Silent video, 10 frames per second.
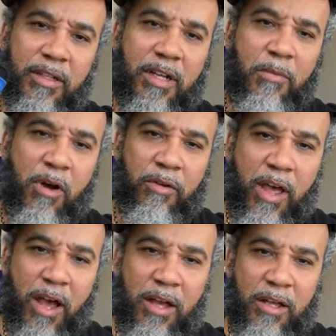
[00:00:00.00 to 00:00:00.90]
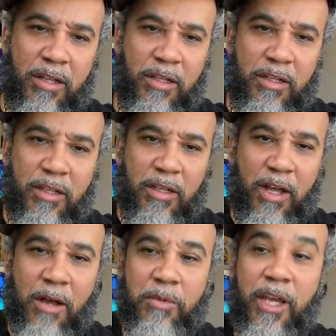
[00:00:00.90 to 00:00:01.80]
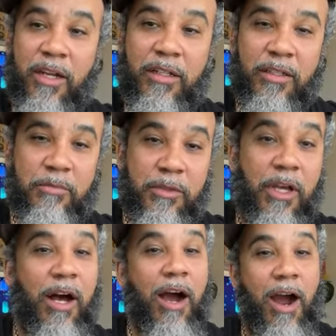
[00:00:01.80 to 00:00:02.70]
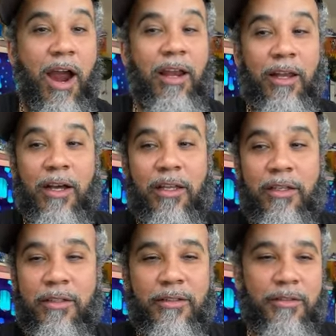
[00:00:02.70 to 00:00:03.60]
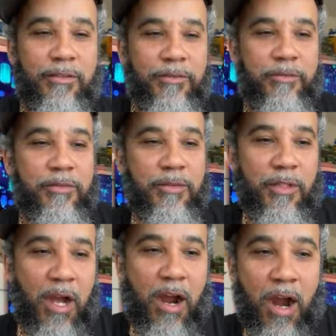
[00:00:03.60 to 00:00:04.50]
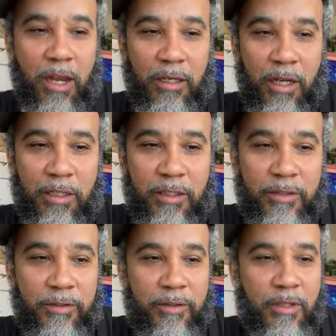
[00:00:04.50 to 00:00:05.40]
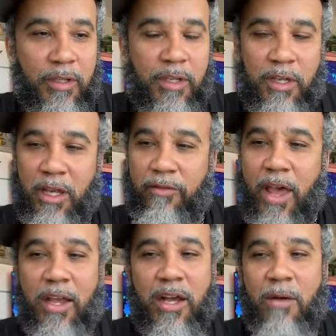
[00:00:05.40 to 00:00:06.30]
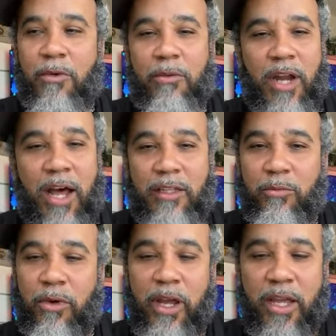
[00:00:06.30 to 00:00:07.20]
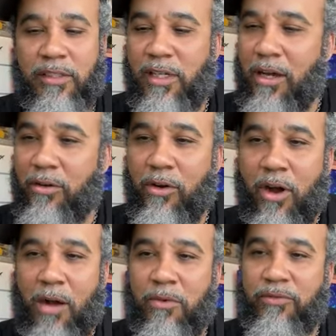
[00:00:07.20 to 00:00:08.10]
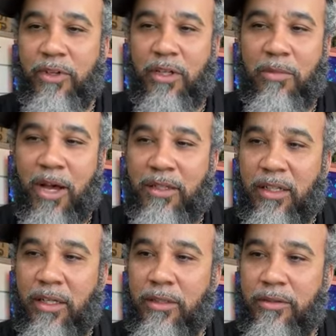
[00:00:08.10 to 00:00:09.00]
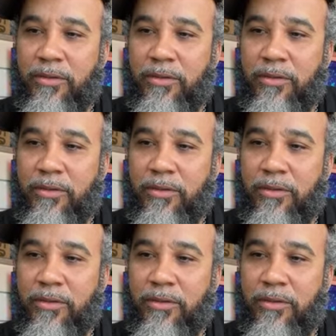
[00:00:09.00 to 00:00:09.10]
Come on now. I'm getting them. All right, Lucky. All right, Lucky. If they coming without the wings, I don't know how I'm going to feel about that.